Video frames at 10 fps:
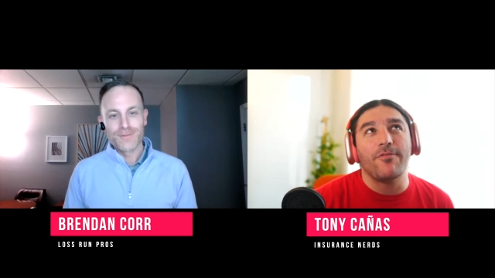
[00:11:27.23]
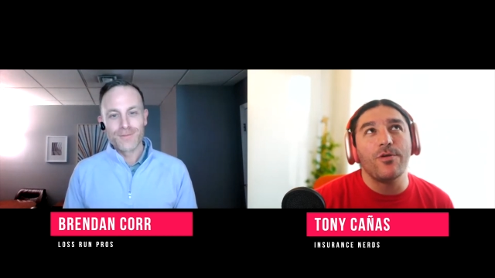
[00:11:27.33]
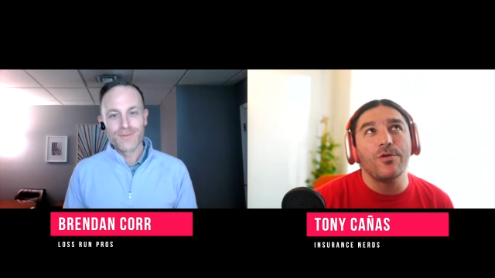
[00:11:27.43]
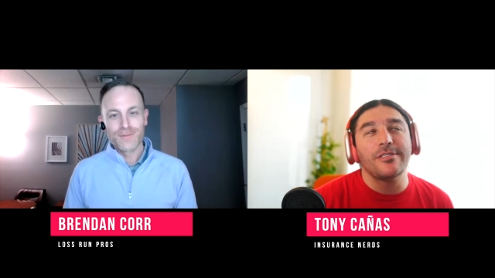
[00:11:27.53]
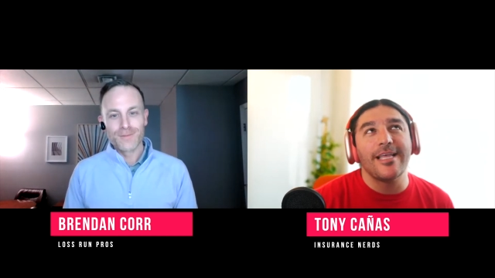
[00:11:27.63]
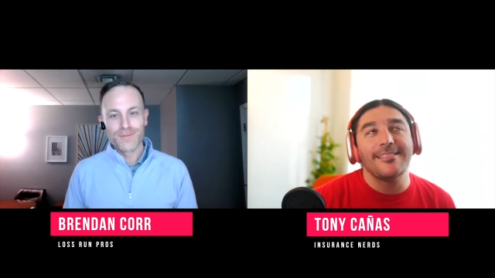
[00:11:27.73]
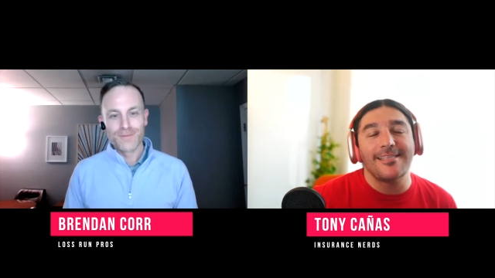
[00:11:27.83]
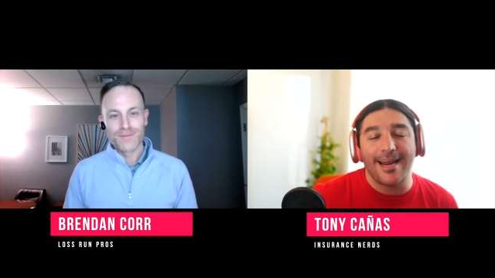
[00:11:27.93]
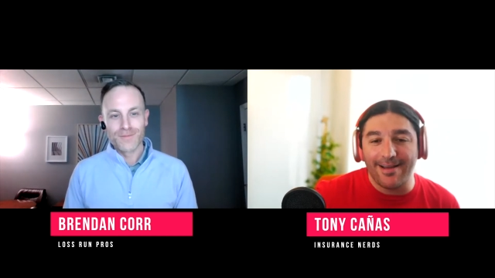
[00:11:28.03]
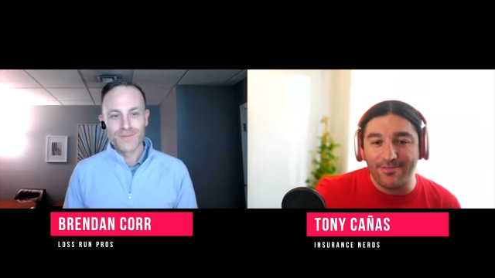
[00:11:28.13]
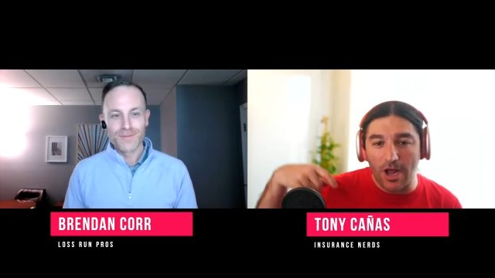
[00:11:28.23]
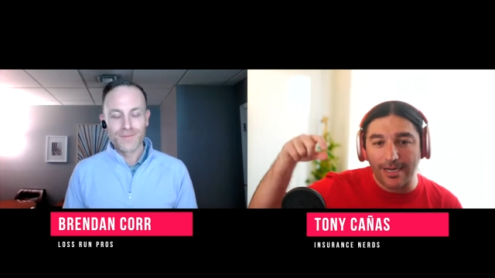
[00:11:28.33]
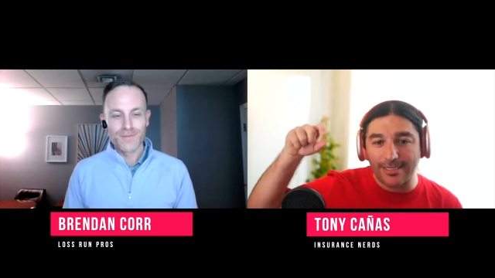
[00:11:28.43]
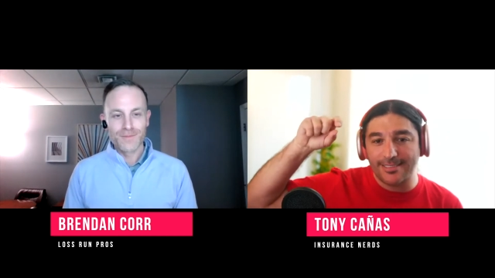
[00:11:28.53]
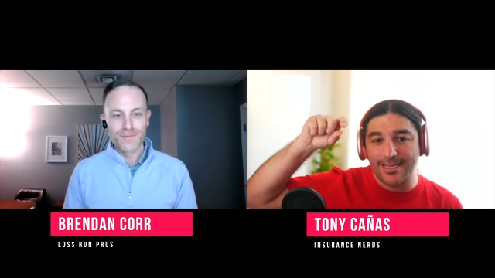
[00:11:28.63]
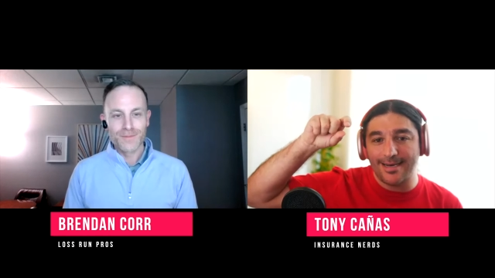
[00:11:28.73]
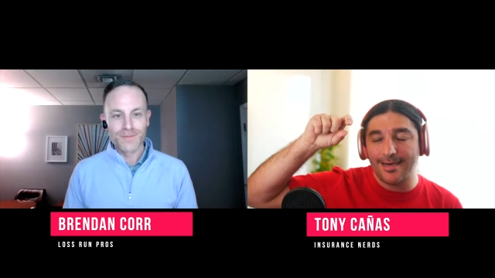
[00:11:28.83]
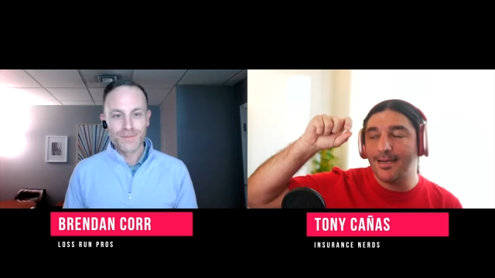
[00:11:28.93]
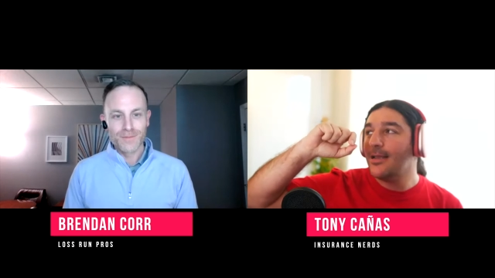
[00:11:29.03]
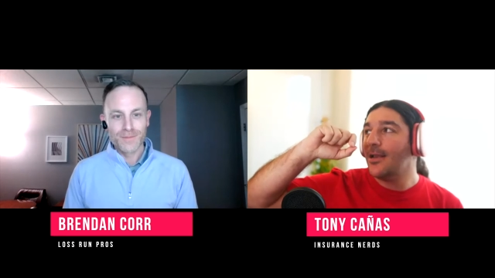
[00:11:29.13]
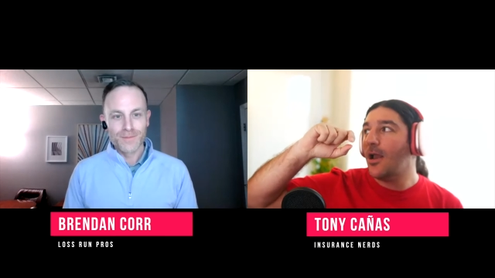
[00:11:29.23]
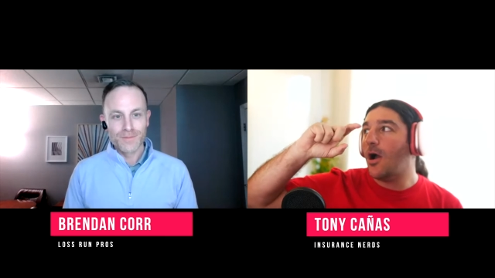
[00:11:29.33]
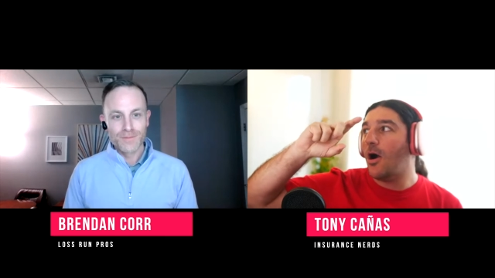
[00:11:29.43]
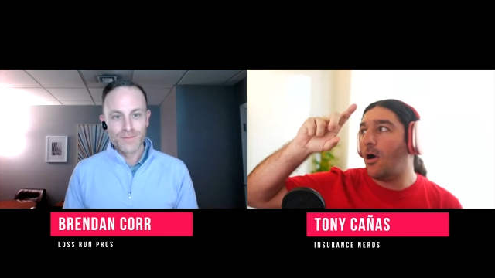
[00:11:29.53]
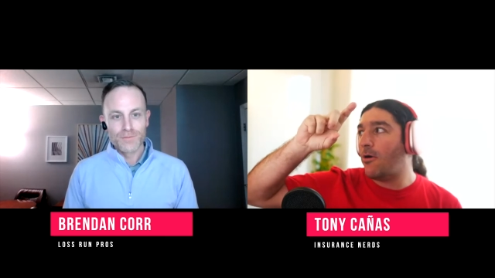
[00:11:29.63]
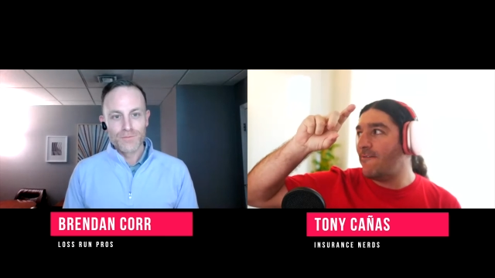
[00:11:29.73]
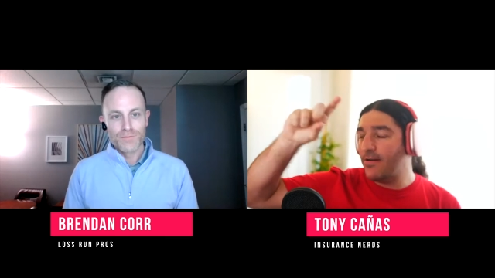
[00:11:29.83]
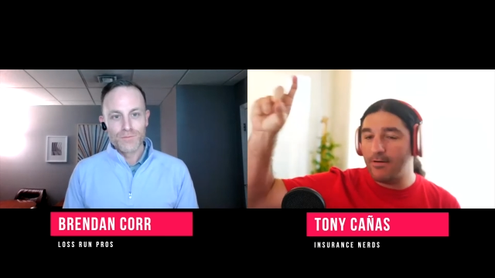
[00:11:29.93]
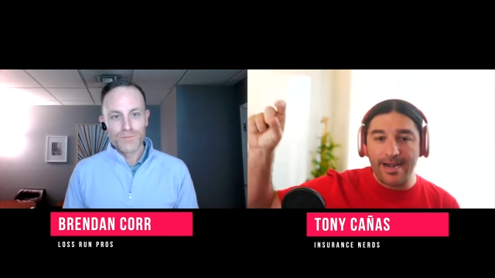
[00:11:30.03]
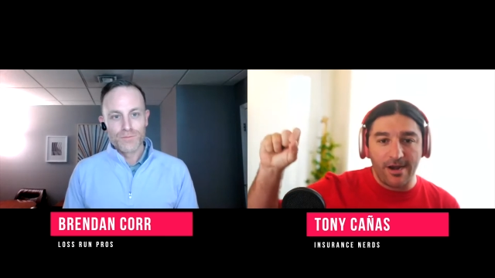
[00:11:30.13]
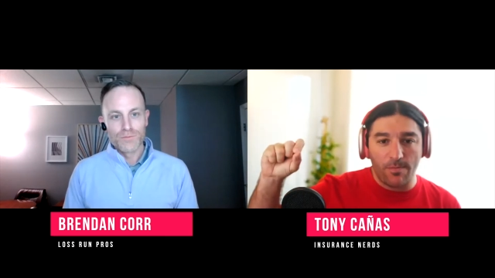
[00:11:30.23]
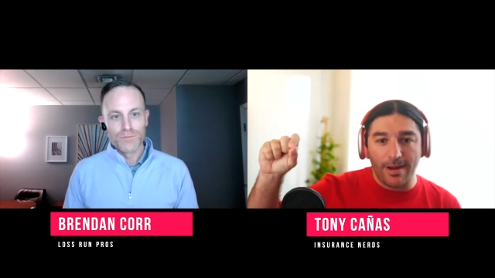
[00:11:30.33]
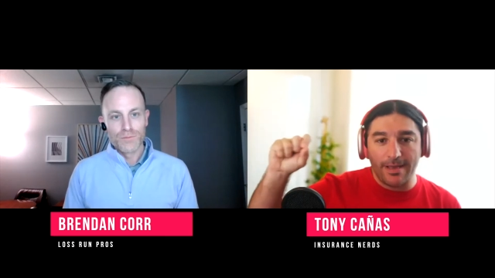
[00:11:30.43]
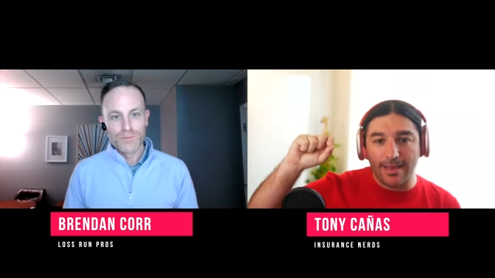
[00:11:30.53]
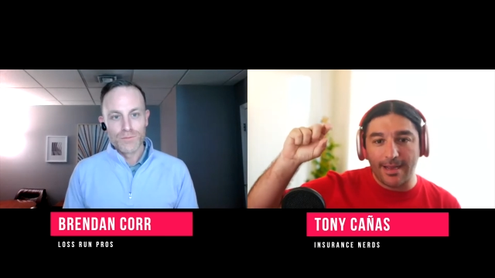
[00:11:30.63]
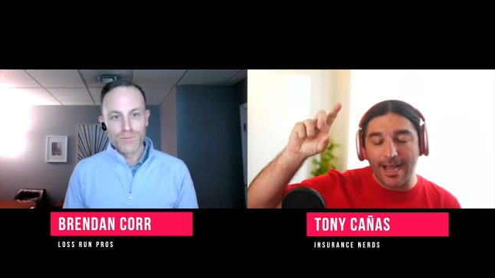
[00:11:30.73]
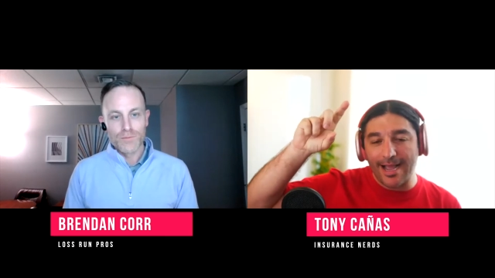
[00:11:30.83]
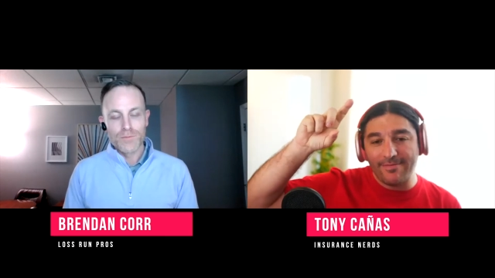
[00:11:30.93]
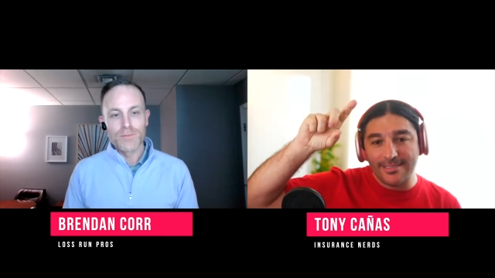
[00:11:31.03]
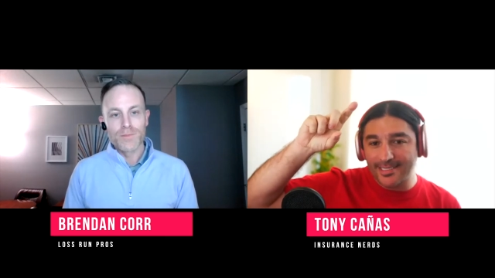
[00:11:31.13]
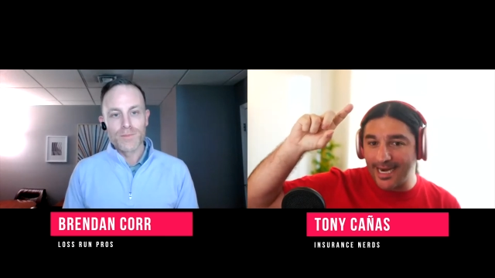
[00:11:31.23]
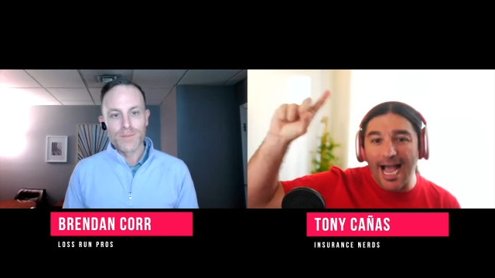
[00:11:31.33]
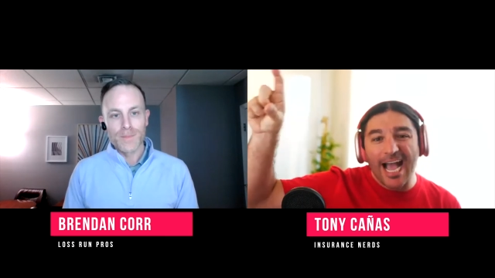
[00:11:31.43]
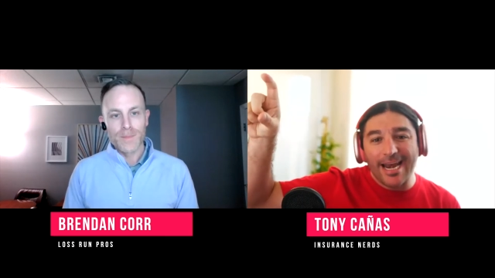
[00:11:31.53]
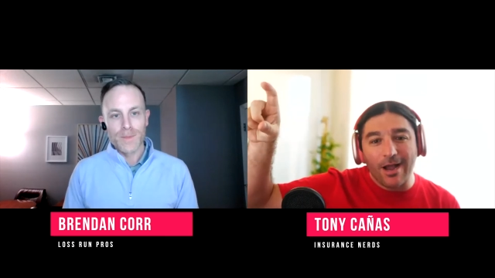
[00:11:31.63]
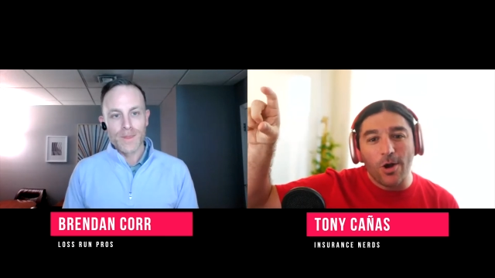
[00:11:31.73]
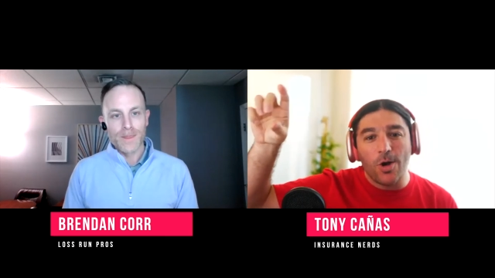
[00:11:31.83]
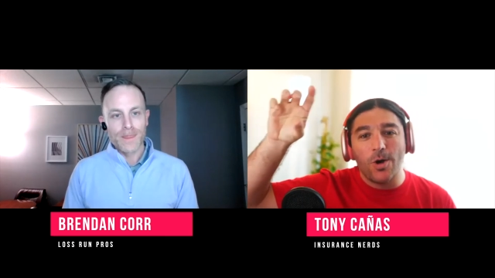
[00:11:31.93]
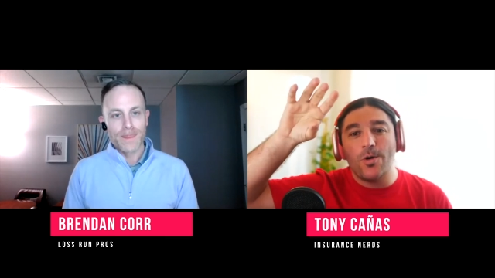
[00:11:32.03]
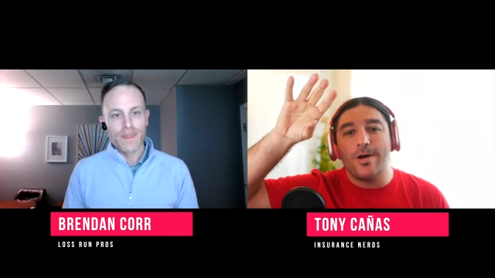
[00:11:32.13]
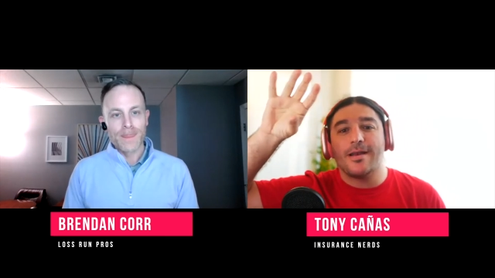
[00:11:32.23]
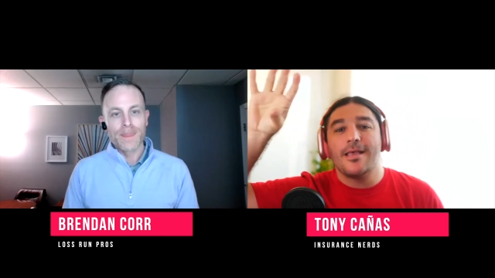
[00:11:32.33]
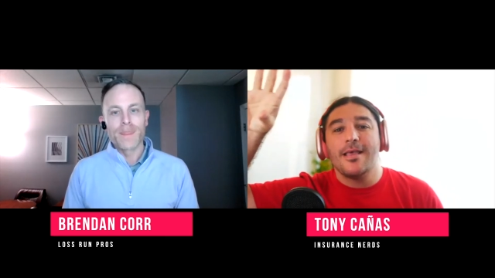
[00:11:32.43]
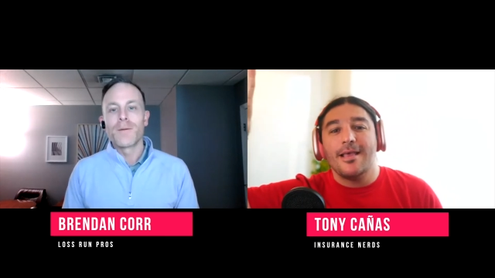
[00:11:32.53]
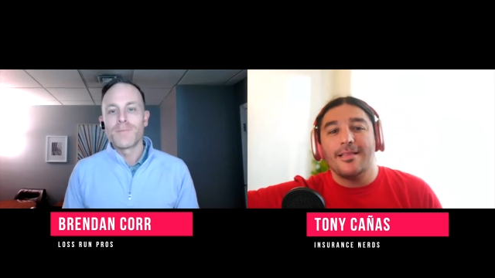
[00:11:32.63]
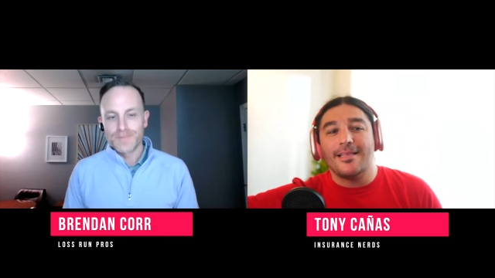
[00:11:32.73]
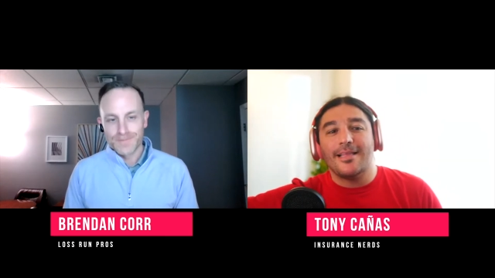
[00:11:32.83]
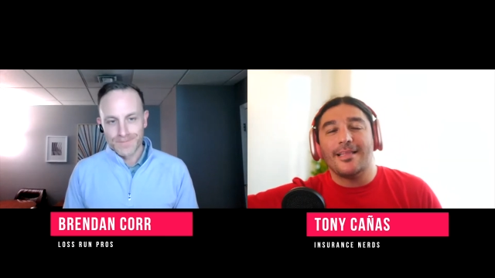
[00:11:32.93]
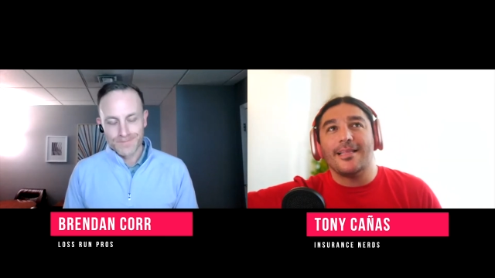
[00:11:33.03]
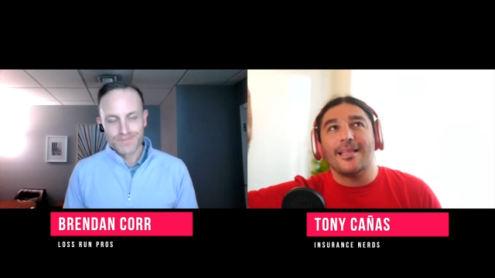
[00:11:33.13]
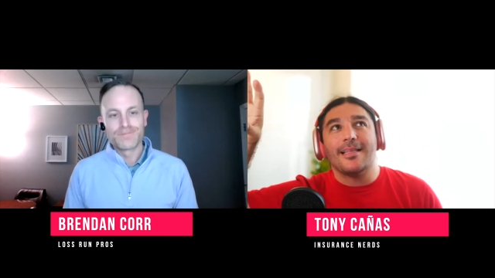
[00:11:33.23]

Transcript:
Speaker 1: States that I have not seen are very nearby. Like I haven't seen Idaho and the, the, the, the